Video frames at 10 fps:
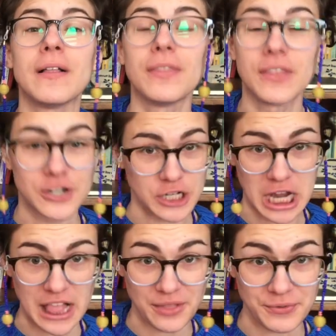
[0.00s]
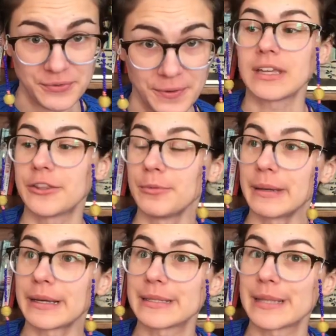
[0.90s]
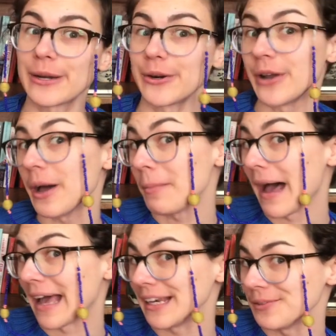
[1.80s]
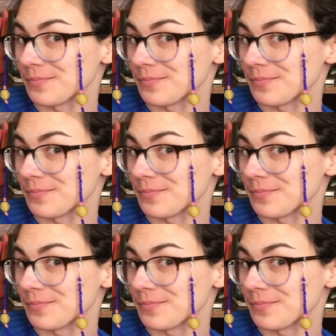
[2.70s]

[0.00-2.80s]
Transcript: the shelf, either because they are not mine